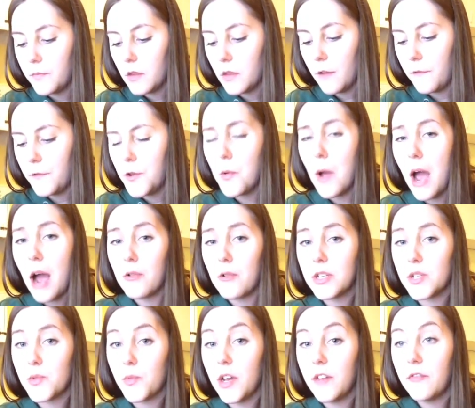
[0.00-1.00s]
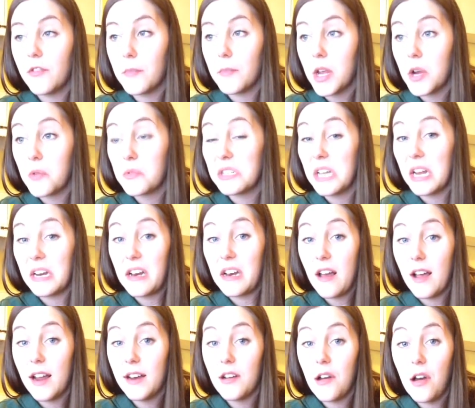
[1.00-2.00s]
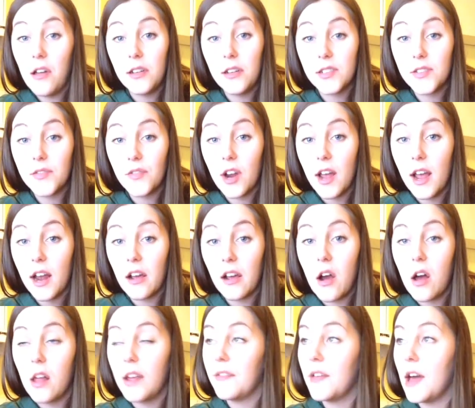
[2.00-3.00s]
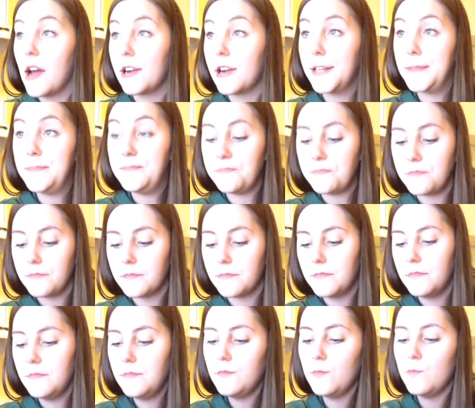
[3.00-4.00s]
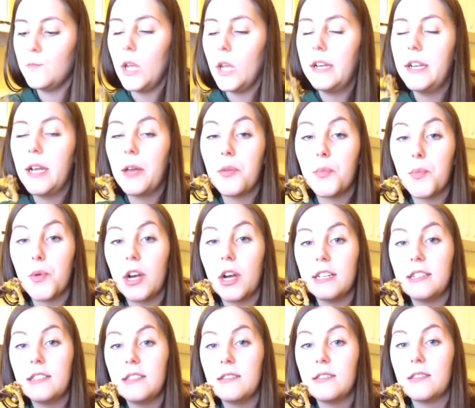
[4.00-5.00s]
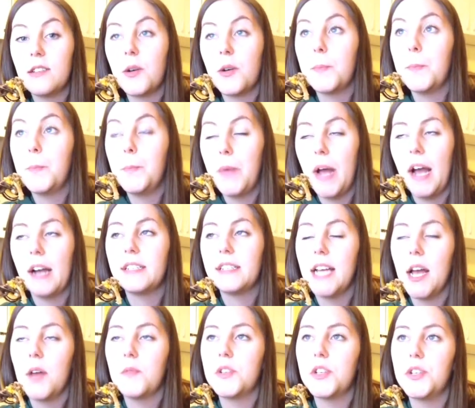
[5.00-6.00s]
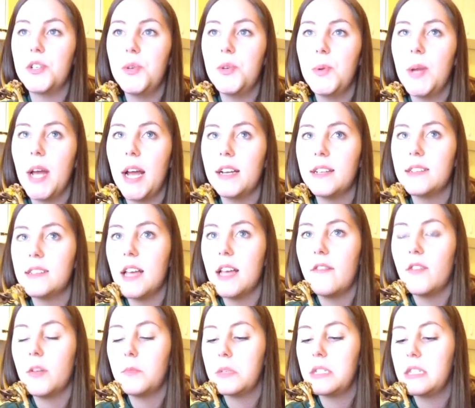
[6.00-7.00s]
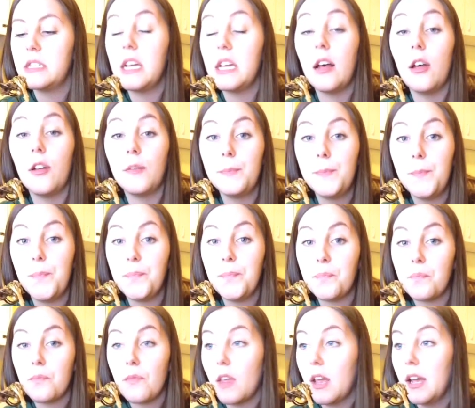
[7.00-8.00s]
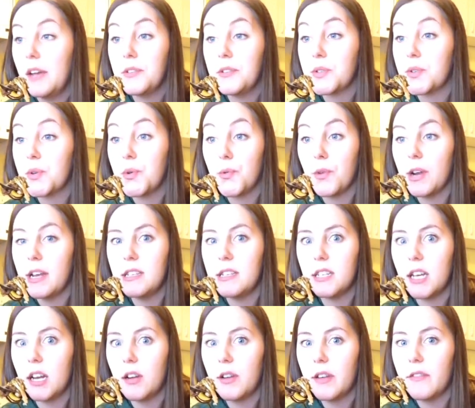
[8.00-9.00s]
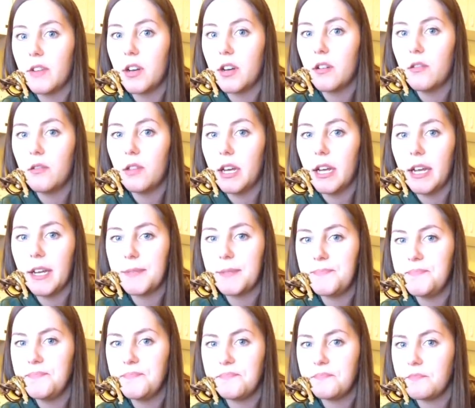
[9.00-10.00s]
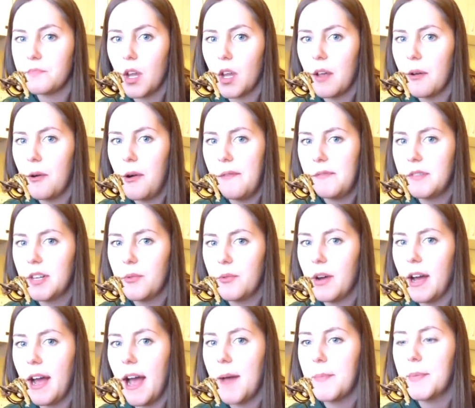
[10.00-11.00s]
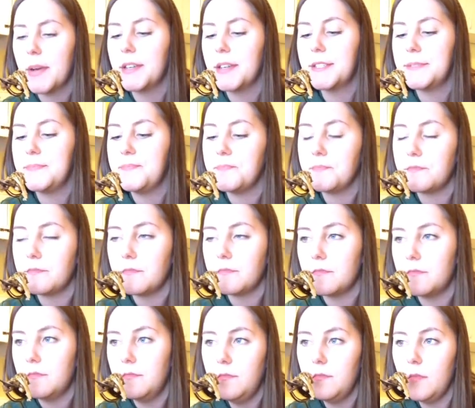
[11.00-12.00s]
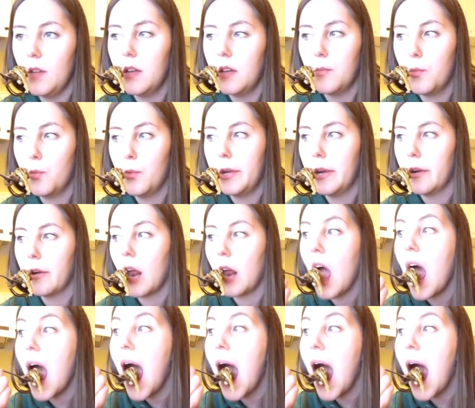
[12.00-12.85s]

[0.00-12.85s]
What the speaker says: A few hours away from here, it was like $9 for a head of cauliflower. Now the prices are back down to $2.97, but still, it was crazy. I don't even know, like, what happened. Weird.